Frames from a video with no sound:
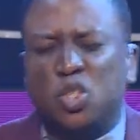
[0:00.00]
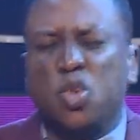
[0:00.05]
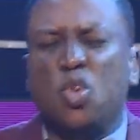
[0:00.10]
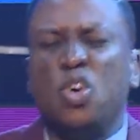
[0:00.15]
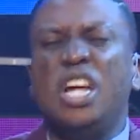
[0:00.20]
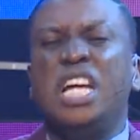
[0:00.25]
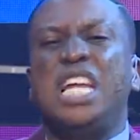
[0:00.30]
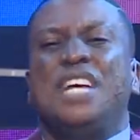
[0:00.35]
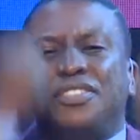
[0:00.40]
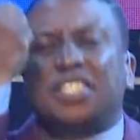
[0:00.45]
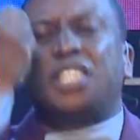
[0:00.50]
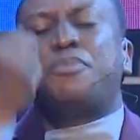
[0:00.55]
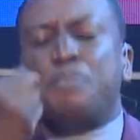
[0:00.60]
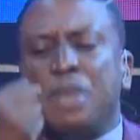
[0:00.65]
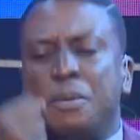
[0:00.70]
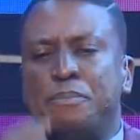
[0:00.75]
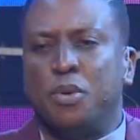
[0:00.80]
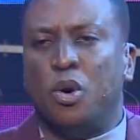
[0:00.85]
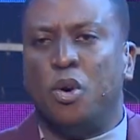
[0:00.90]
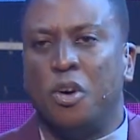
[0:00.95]
to lift
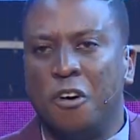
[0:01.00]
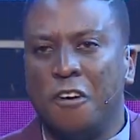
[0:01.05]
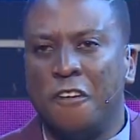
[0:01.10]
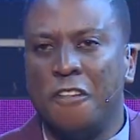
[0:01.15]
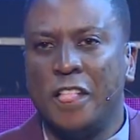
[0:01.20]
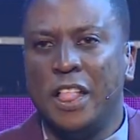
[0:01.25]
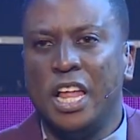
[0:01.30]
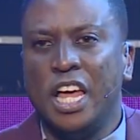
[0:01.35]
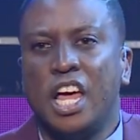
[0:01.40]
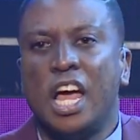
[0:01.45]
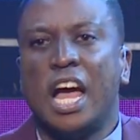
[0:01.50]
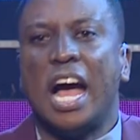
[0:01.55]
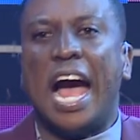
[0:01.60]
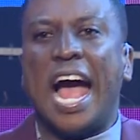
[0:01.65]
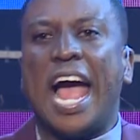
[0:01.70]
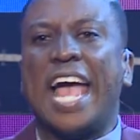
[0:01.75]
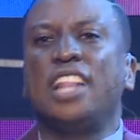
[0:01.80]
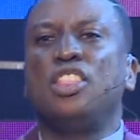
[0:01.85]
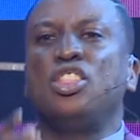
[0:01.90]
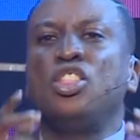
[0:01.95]
people.
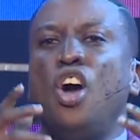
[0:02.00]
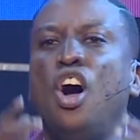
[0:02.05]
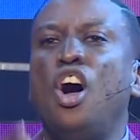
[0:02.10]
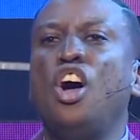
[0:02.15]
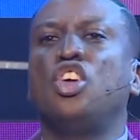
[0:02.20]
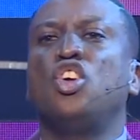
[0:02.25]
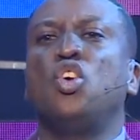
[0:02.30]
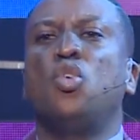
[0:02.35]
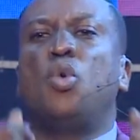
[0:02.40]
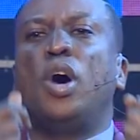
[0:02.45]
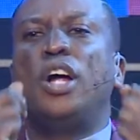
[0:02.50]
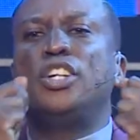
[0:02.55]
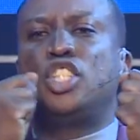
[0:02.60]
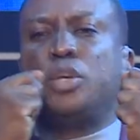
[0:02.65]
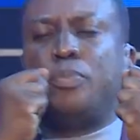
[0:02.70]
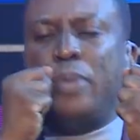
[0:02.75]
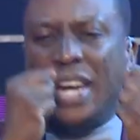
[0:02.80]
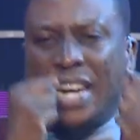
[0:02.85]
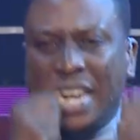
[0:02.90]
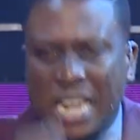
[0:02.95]
I know you want
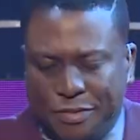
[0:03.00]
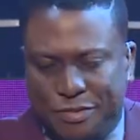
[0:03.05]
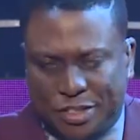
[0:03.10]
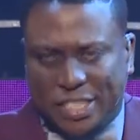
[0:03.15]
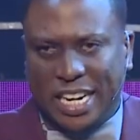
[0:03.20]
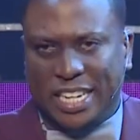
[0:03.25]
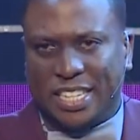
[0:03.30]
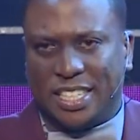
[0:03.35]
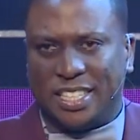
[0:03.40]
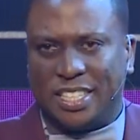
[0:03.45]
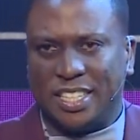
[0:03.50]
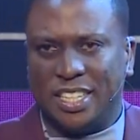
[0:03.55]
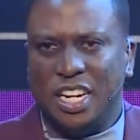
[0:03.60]
to be lifted.